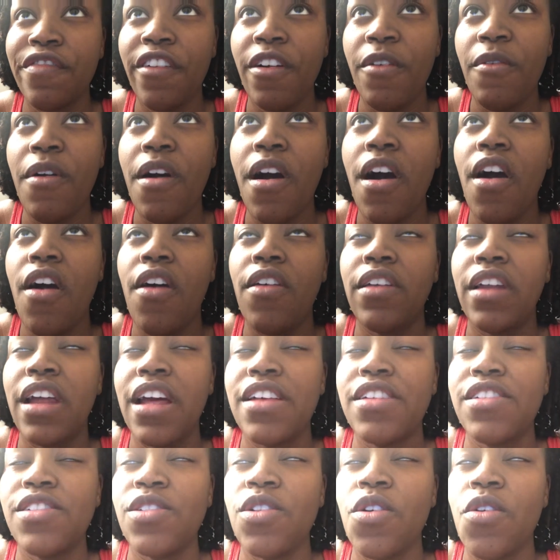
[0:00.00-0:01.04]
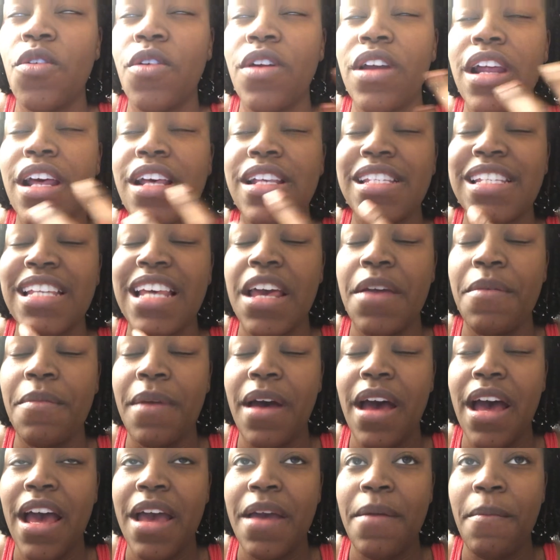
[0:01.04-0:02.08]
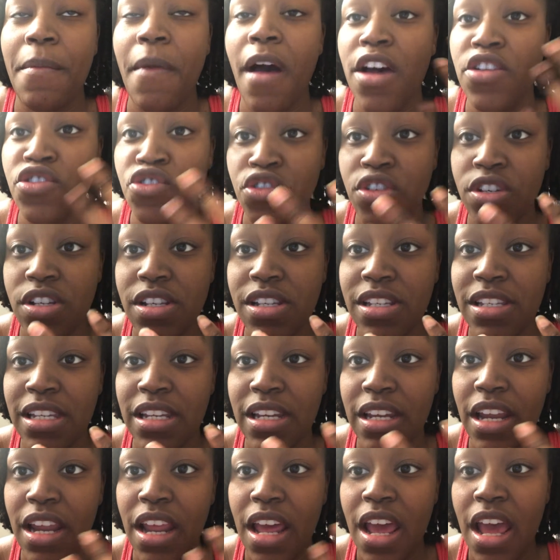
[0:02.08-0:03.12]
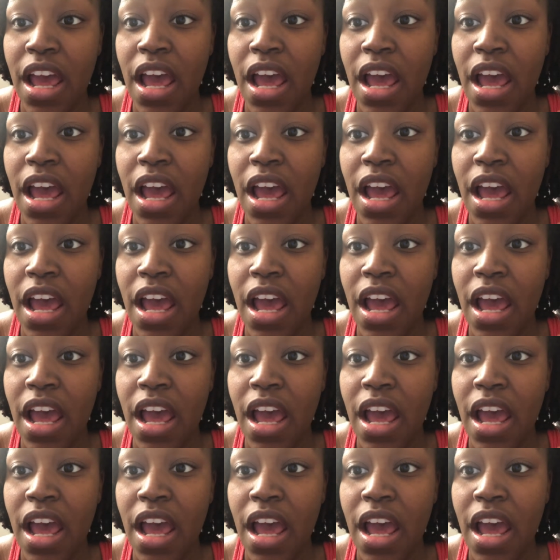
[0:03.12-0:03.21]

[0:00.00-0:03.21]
a while, and I soak and I say my mantras and